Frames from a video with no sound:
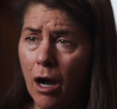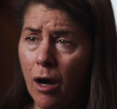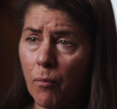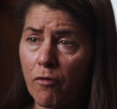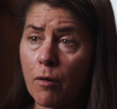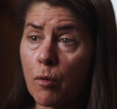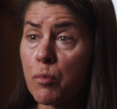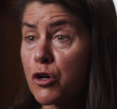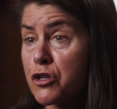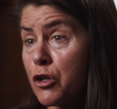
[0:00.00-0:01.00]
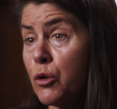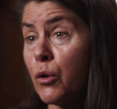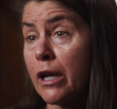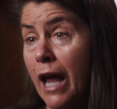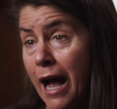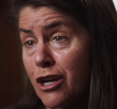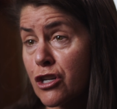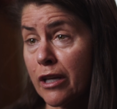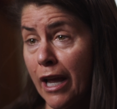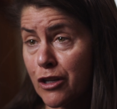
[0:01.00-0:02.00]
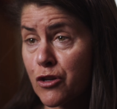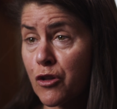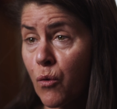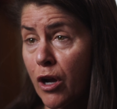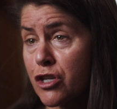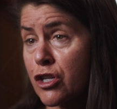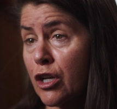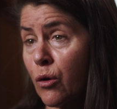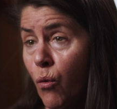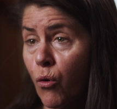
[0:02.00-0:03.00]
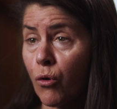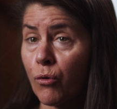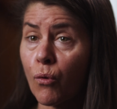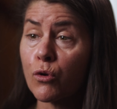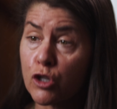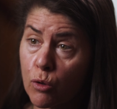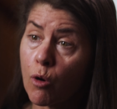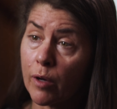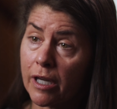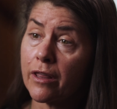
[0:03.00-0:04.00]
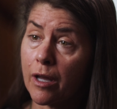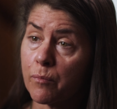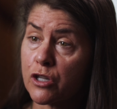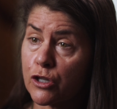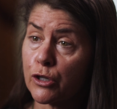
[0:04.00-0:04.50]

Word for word: um, from a person who can. Ask actually answer the question or, or do what we need them to